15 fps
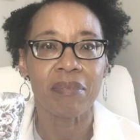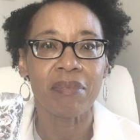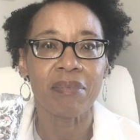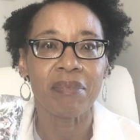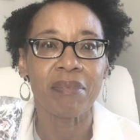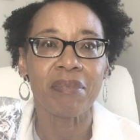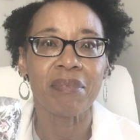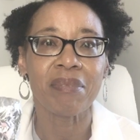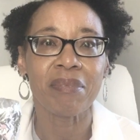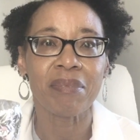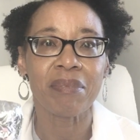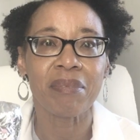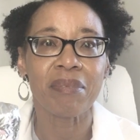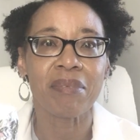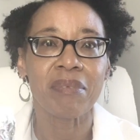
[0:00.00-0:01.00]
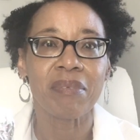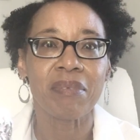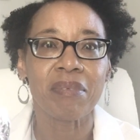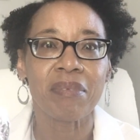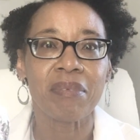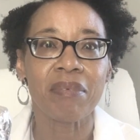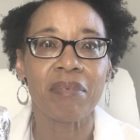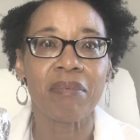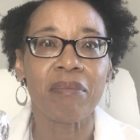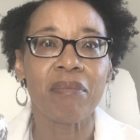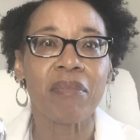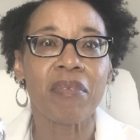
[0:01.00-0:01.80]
(no one is talking)